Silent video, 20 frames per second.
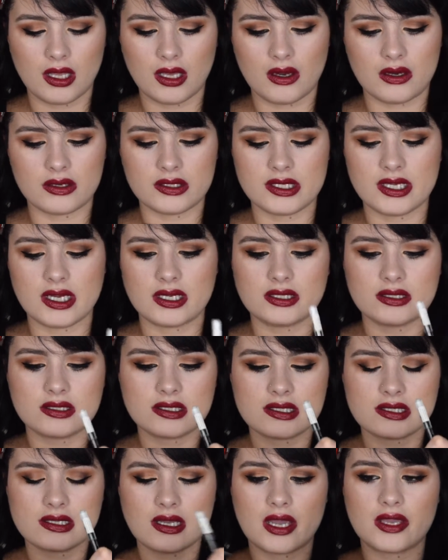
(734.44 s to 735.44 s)
On the other
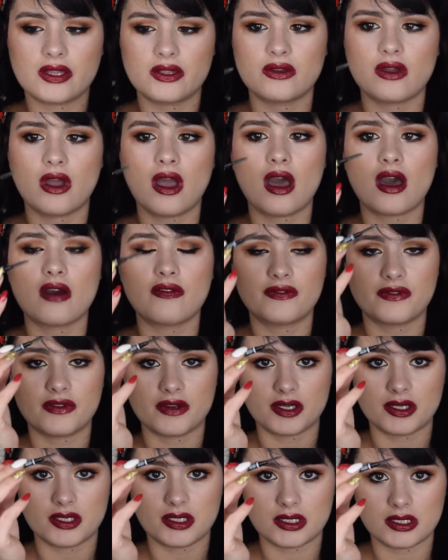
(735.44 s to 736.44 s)
side you have
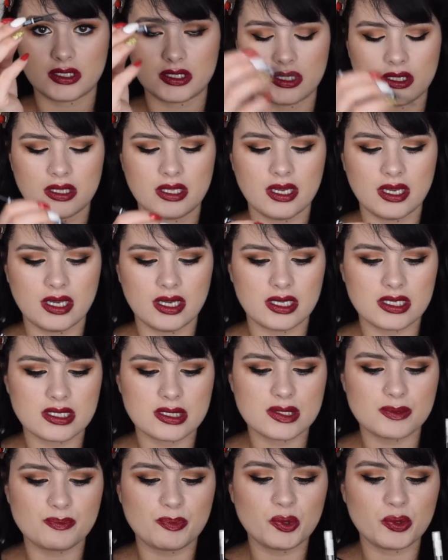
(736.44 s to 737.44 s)
the
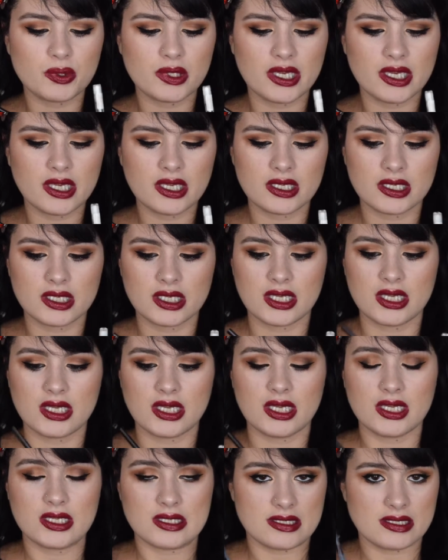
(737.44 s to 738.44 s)
spoolie.
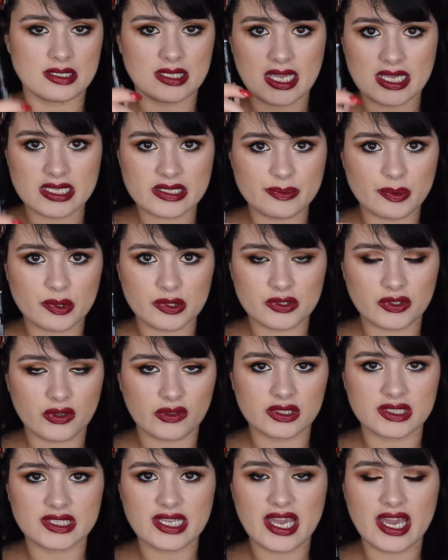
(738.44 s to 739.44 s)
Stays put
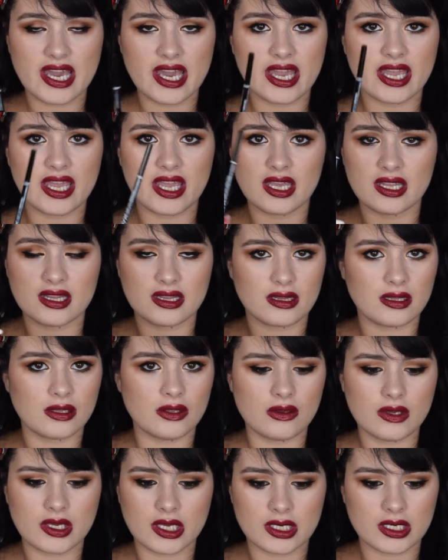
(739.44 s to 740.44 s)
all day.
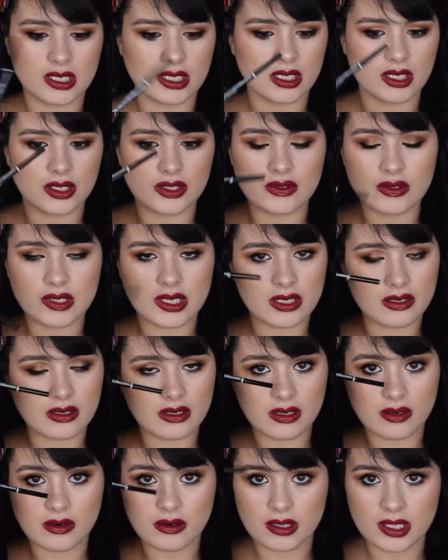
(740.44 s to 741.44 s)
You can
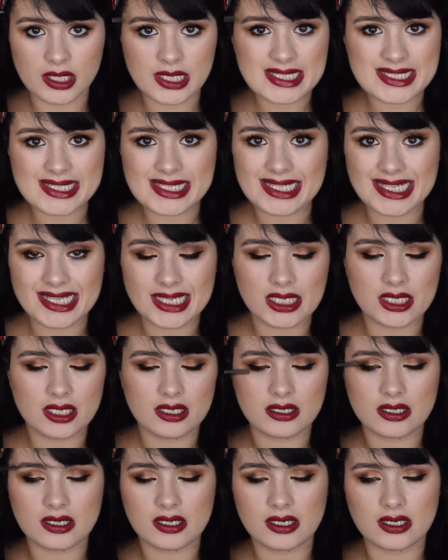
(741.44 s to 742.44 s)
easily
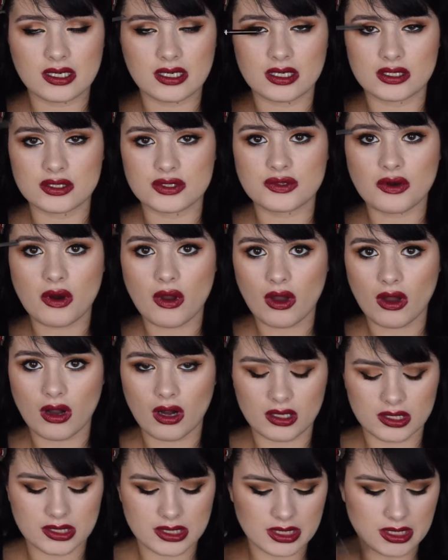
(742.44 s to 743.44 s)
draw
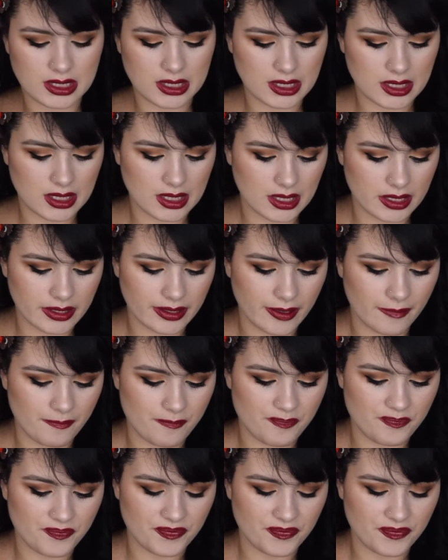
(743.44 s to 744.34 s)
all the